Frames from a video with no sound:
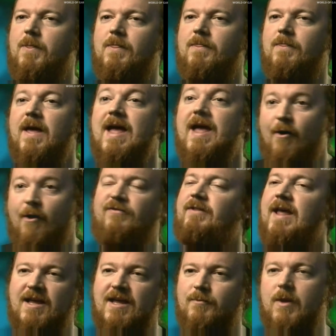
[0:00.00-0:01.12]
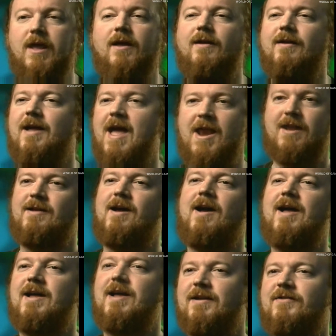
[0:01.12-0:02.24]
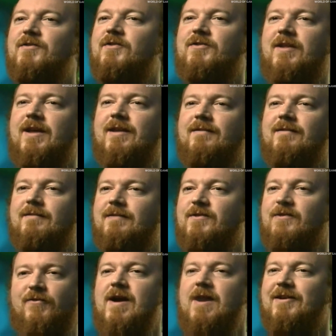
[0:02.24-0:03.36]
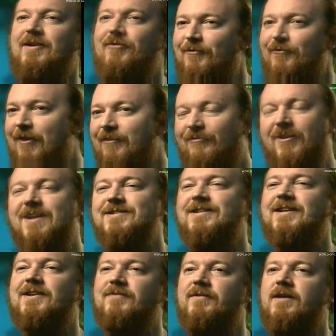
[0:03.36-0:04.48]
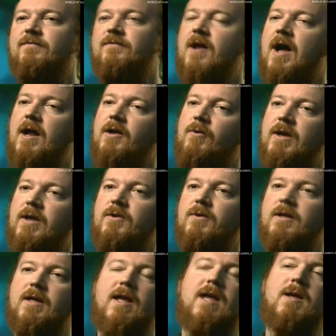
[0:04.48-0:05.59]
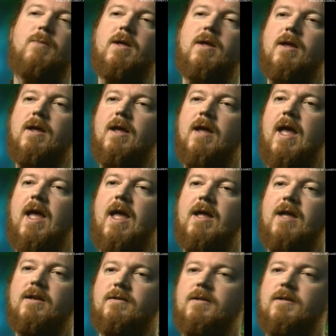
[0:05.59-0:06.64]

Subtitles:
they outflank me and I die. And it's just like, that's finally refreshing of not going into a game and